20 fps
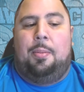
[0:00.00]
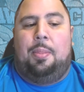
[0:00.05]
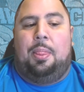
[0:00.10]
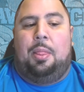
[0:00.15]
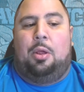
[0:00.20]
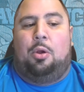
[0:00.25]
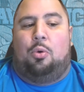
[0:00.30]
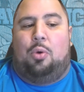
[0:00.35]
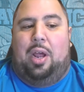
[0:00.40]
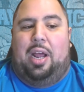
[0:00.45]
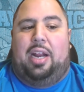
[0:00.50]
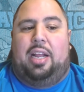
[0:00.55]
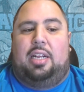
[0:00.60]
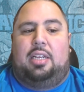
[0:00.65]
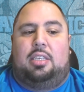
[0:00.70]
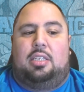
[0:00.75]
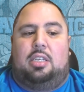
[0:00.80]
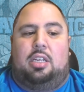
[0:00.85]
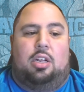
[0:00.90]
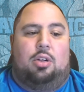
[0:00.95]

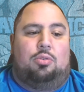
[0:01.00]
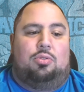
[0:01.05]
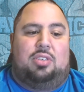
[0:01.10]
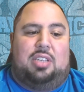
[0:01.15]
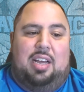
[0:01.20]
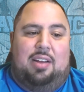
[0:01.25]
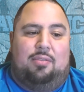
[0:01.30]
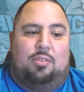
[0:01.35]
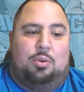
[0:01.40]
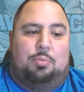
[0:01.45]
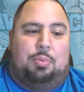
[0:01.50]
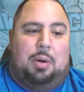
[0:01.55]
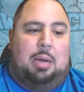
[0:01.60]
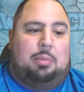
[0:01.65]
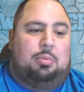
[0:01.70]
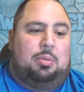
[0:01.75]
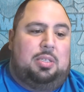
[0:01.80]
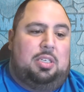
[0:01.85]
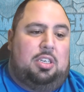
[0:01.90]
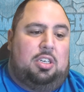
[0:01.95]
Granted, you know, Denver
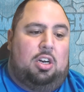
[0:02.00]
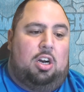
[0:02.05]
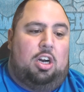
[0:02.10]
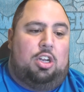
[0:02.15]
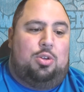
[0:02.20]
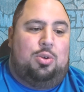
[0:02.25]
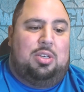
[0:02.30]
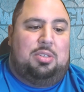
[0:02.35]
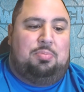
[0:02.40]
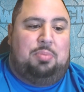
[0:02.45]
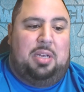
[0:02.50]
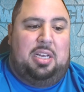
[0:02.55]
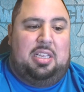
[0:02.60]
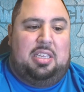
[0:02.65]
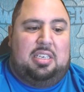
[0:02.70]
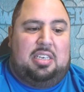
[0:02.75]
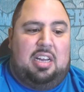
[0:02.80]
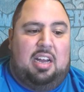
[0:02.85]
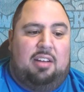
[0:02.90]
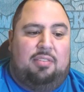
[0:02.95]
probably you could argue has played
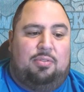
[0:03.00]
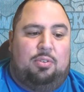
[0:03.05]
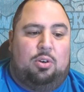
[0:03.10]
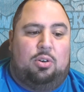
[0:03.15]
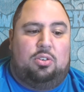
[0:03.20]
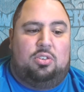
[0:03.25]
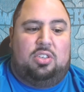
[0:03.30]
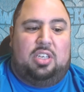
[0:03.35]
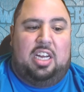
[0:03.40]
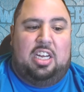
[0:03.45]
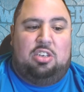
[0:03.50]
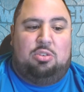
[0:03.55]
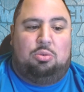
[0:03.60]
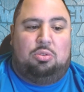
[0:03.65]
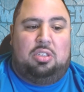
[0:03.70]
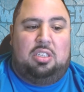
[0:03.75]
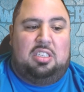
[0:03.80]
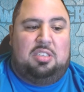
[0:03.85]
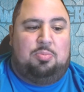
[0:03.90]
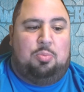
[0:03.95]
the tougher schedule
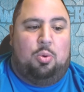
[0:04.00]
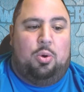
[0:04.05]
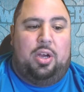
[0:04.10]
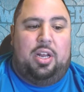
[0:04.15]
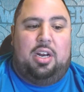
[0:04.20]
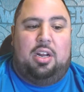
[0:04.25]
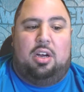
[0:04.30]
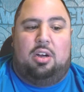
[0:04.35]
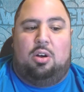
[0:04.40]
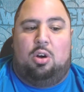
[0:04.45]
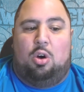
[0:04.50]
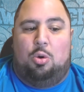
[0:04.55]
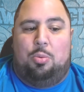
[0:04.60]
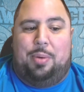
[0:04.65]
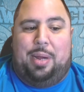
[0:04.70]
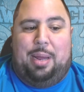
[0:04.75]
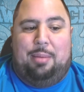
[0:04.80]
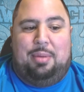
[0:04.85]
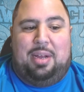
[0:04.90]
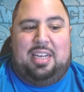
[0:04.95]
to this point. A home
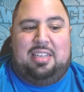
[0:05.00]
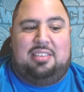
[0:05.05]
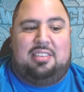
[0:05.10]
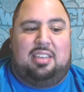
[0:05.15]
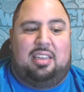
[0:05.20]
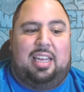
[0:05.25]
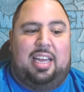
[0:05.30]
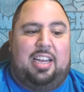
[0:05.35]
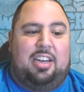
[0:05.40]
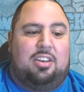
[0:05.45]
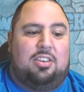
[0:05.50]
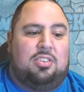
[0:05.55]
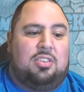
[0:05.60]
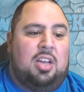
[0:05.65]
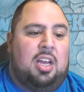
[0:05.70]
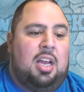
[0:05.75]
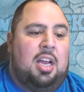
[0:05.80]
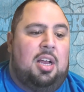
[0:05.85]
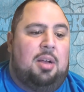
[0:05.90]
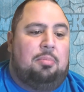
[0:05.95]
game against the Lakers,
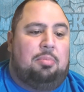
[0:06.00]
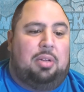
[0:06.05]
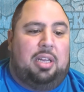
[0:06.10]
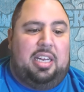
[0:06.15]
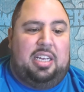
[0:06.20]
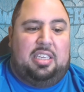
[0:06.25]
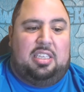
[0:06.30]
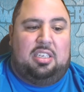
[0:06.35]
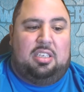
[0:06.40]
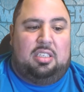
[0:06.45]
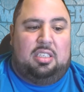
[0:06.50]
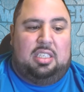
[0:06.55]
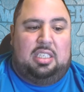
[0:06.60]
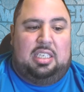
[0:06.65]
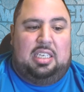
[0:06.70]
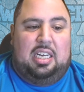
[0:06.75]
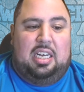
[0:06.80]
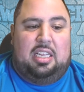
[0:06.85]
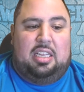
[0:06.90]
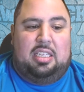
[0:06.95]
played the
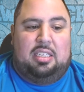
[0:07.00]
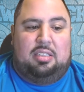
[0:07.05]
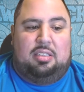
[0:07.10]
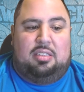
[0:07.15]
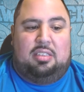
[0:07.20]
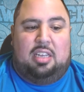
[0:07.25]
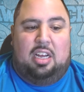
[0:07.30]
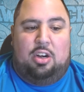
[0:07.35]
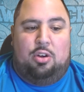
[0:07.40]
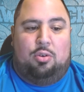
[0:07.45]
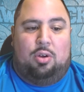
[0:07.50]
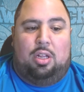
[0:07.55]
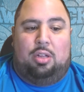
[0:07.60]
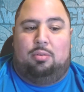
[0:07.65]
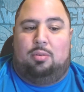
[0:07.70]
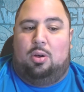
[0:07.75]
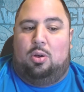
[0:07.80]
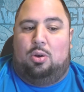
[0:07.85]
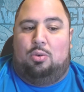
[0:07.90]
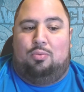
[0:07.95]
the uh, the Thunder on the
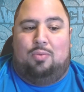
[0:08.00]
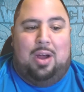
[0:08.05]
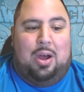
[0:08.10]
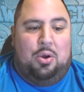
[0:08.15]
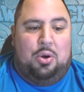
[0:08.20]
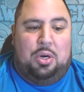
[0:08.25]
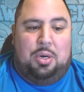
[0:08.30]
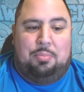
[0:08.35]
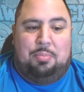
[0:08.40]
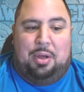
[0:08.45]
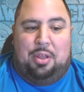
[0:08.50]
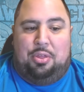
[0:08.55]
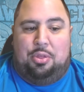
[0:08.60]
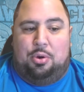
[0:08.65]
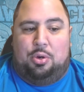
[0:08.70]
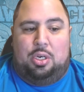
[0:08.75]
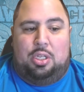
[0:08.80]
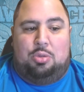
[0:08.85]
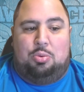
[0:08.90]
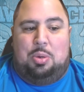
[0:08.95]
road and routed them by
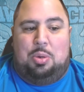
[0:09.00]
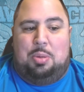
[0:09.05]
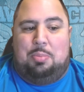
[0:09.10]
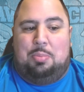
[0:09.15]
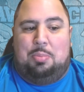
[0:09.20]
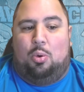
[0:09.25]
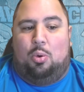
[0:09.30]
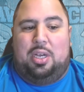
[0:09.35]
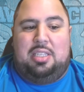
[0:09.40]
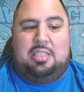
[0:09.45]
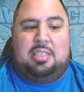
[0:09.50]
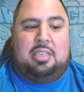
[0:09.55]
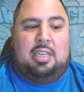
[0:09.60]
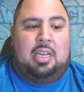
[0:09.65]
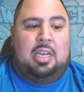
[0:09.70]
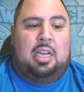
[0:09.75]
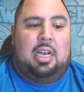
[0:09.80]
33 points.